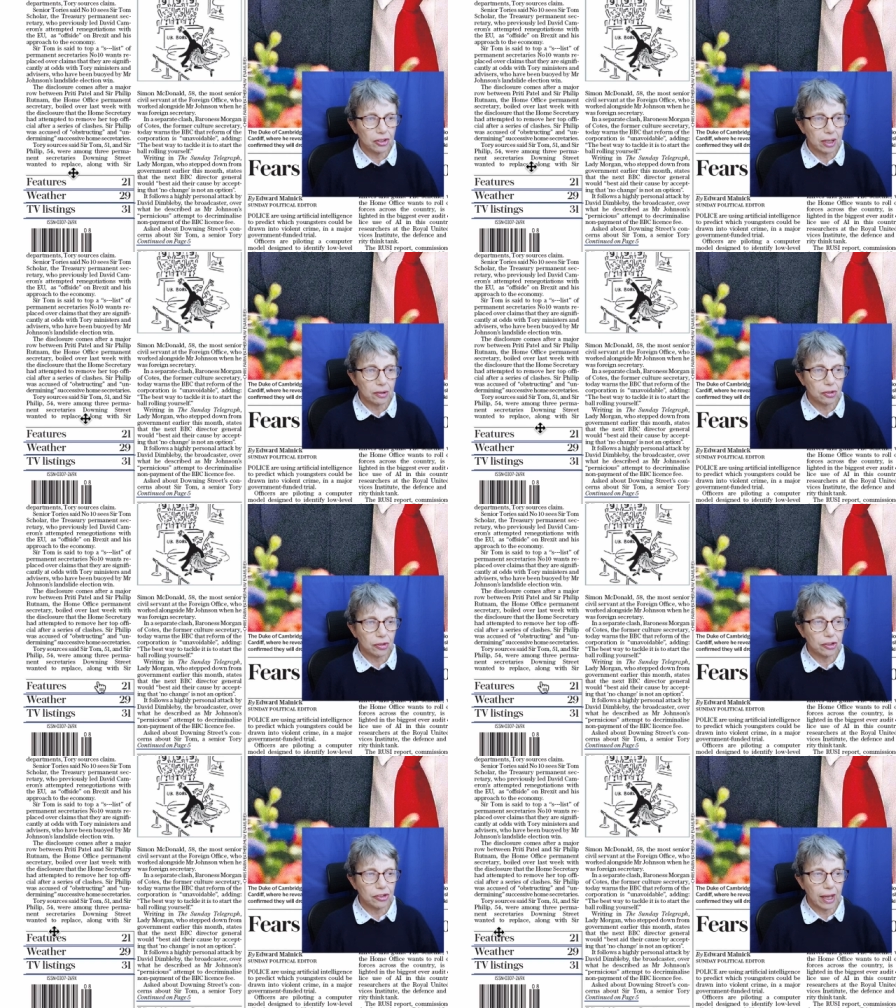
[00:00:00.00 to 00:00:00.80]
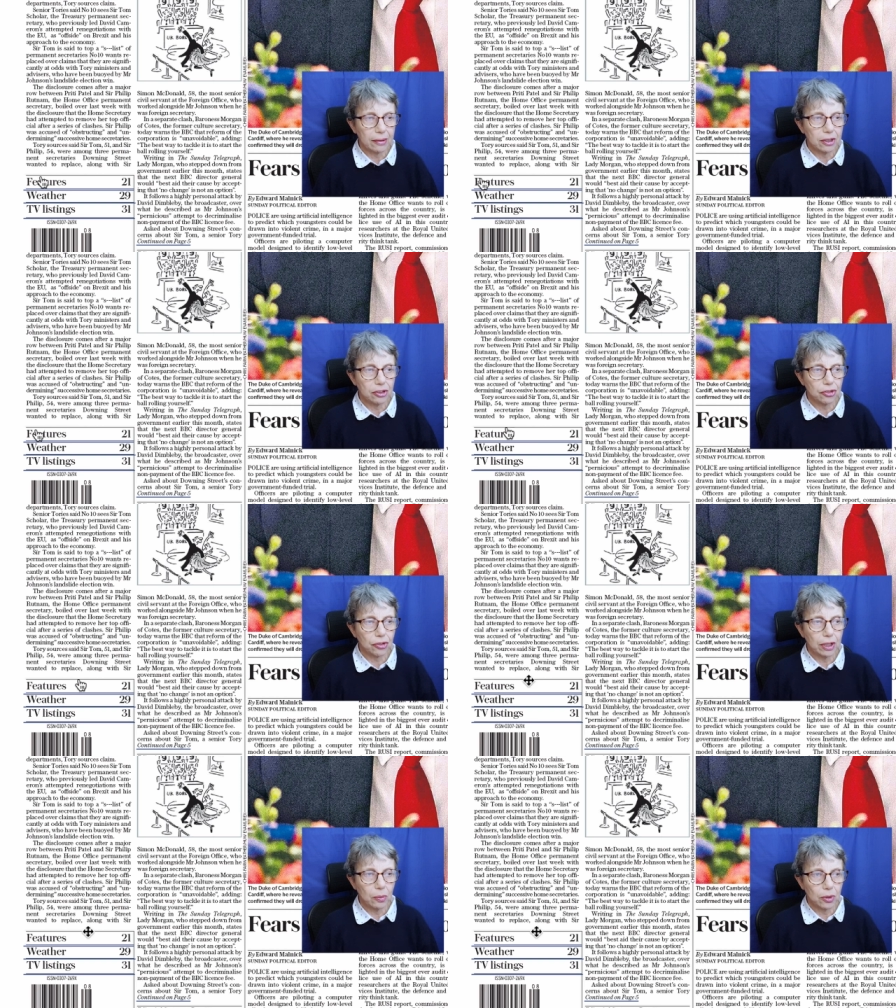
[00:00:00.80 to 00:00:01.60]
secretaries Downing
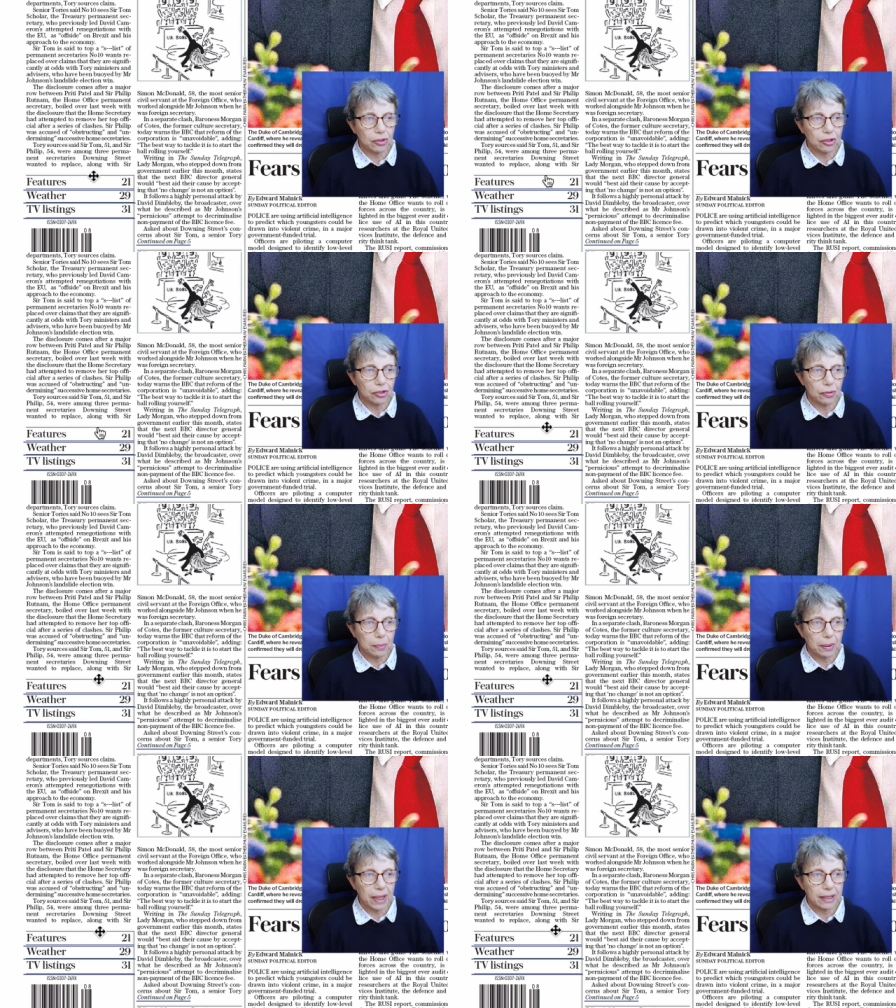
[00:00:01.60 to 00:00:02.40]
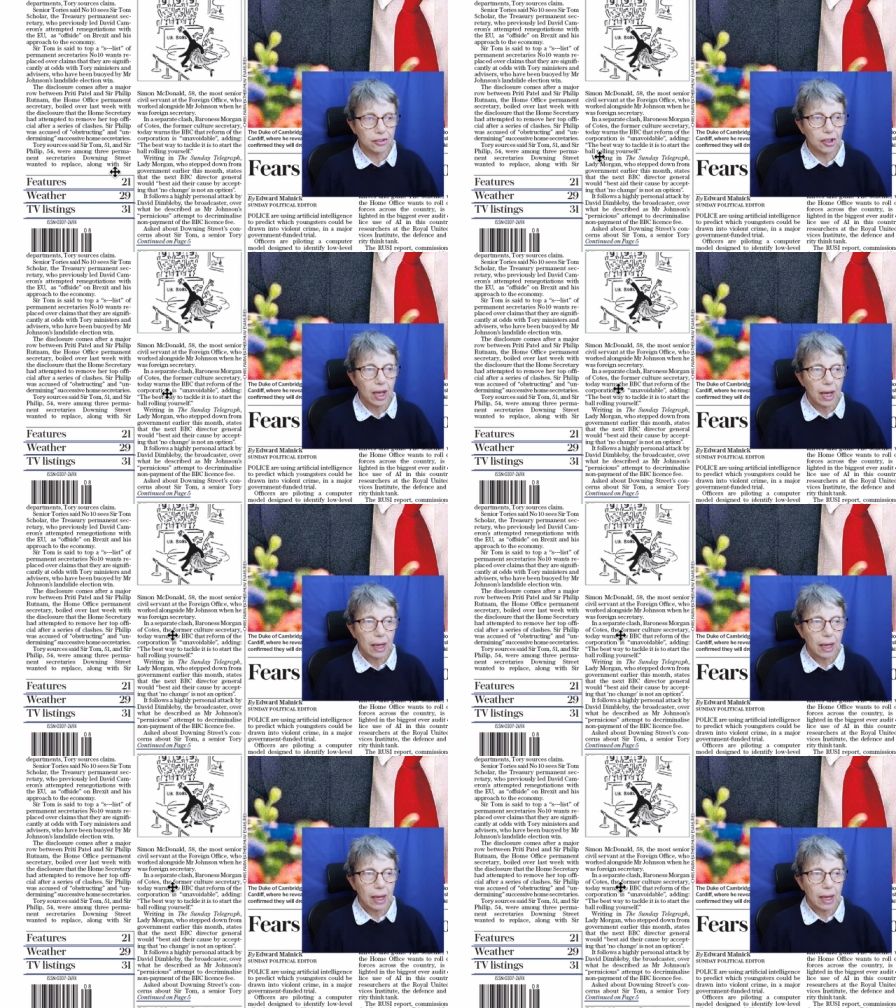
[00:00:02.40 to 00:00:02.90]
Street wanted to replace,